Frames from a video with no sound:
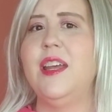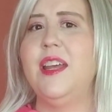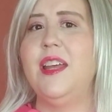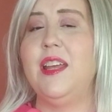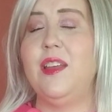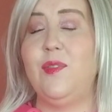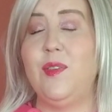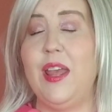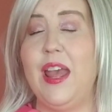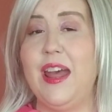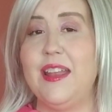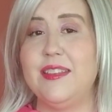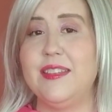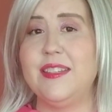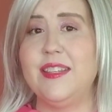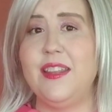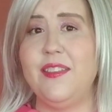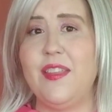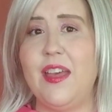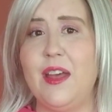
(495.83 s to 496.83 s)
if you hadn't
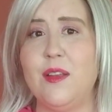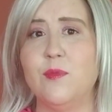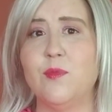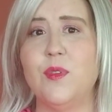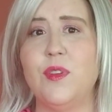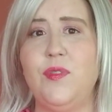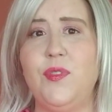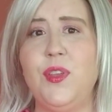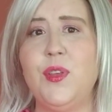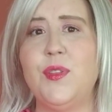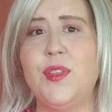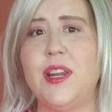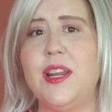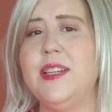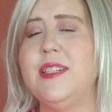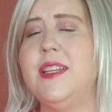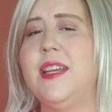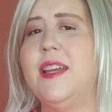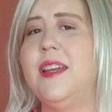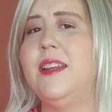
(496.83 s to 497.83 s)
seen that review that I
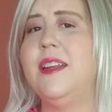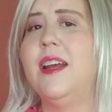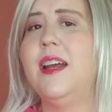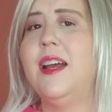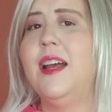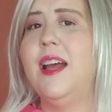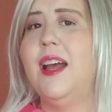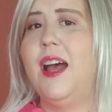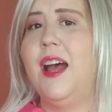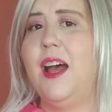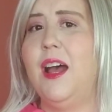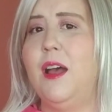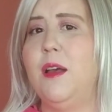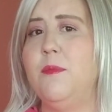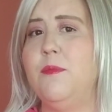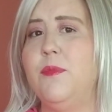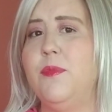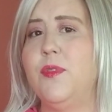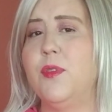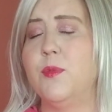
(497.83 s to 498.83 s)
did,
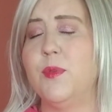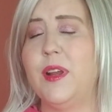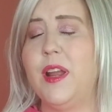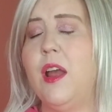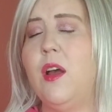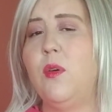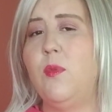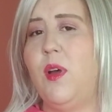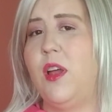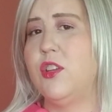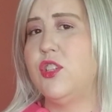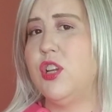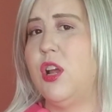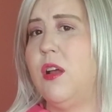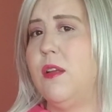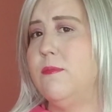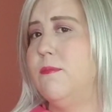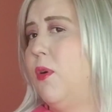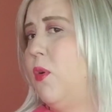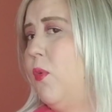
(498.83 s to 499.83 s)
the Raquel Welch
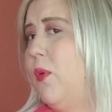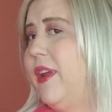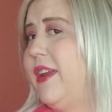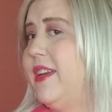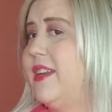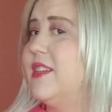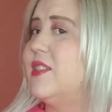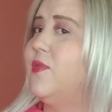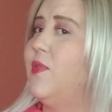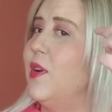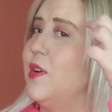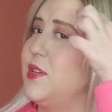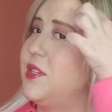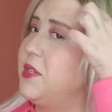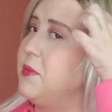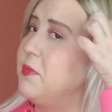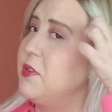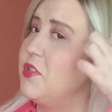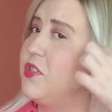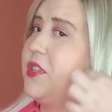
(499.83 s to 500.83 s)
On Point is very
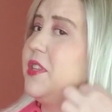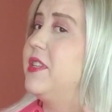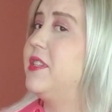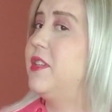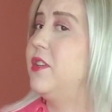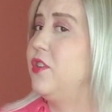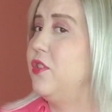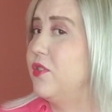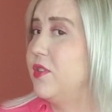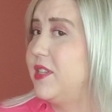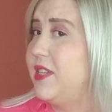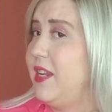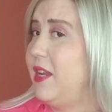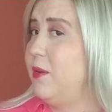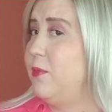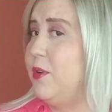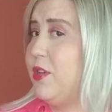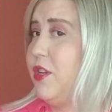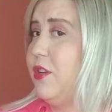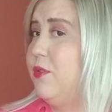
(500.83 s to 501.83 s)
similar to this, and you'll see
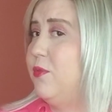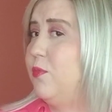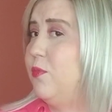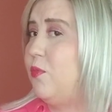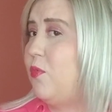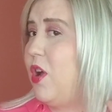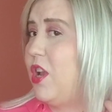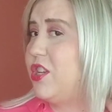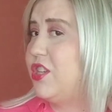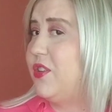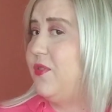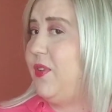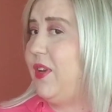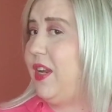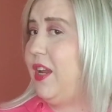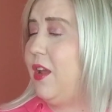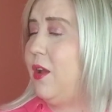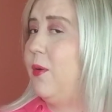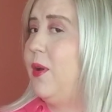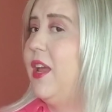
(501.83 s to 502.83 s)
when you watch the
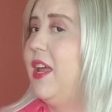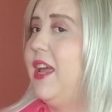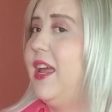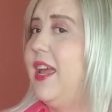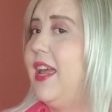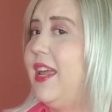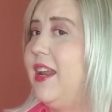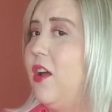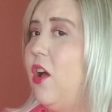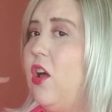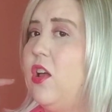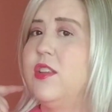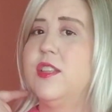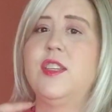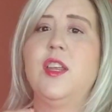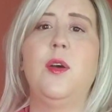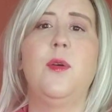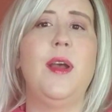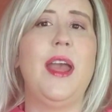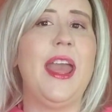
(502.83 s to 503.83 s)
video, it
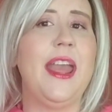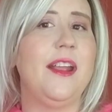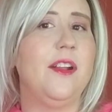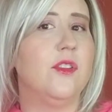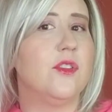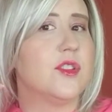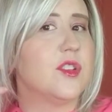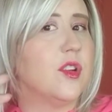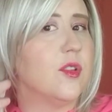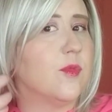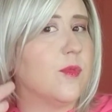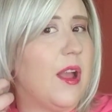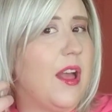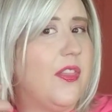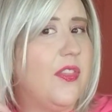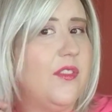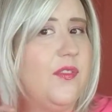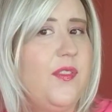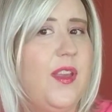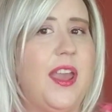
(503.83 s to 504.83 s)
also angles around
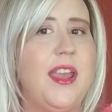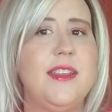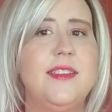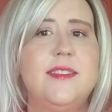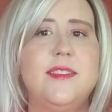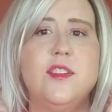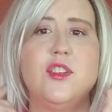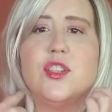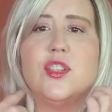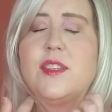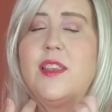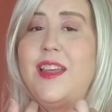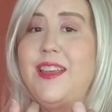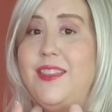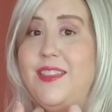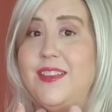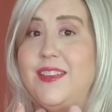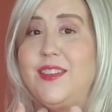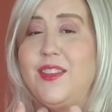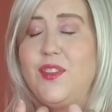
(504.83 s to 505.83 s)
the face just
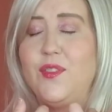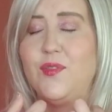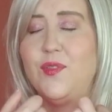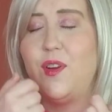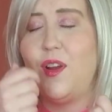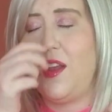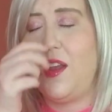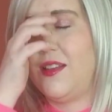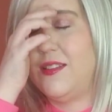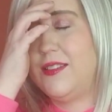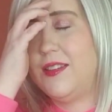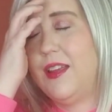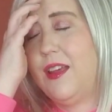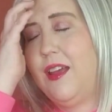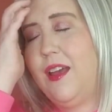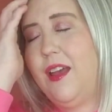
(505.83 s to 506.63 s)
like this in the front.